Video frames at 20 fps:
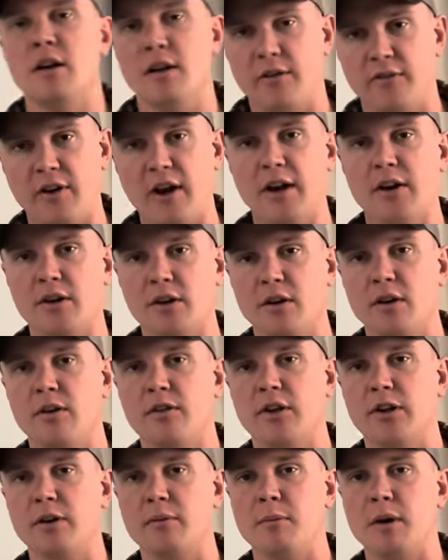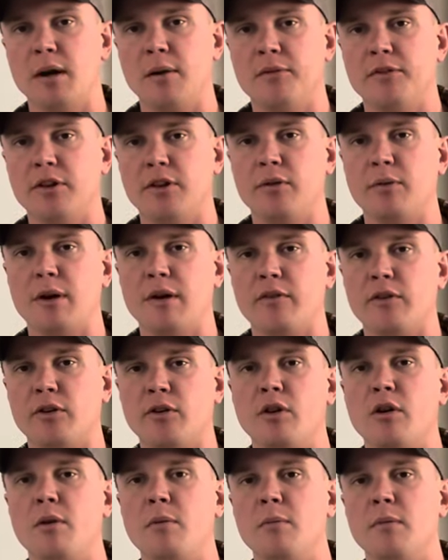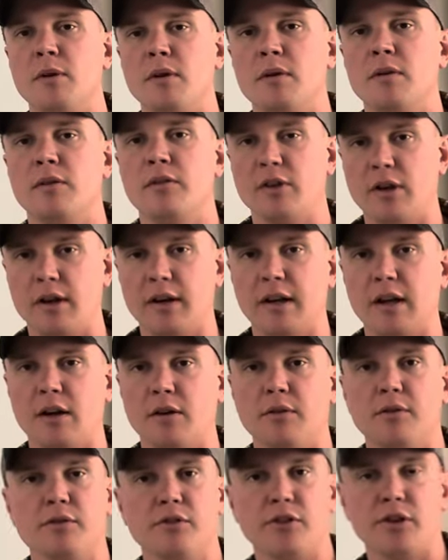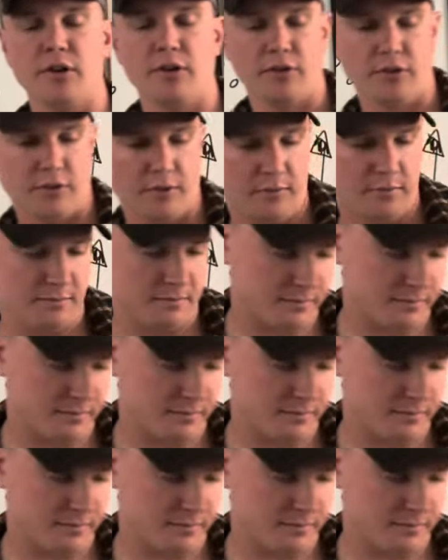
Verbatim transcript: fighter that your mom said that we have at home. Signing out. Cheers.